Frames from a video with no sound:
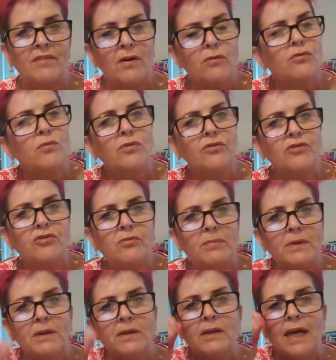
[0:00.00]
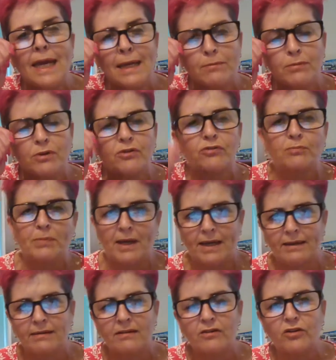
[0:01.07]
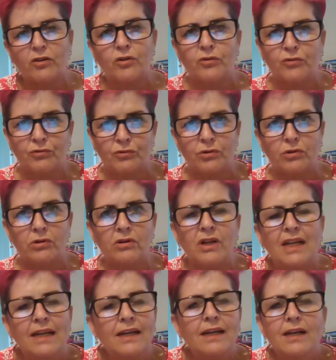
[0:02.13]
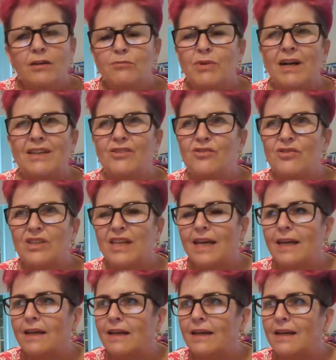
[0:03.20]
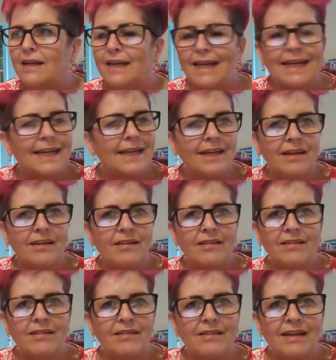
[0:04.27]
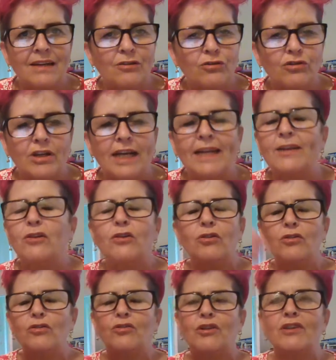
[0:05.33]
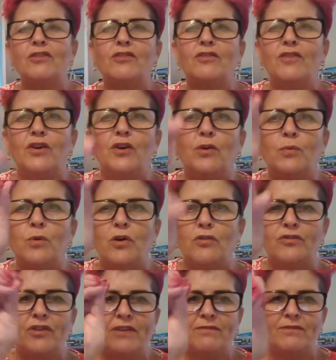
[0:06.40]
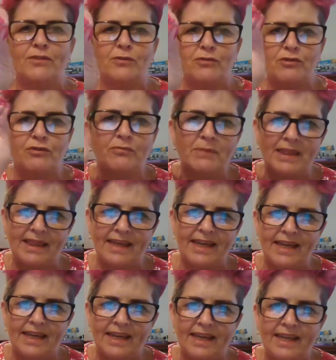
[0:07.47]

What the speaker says: always wanted to be able to paint or draw, but I just cannot transfer what's in front of me there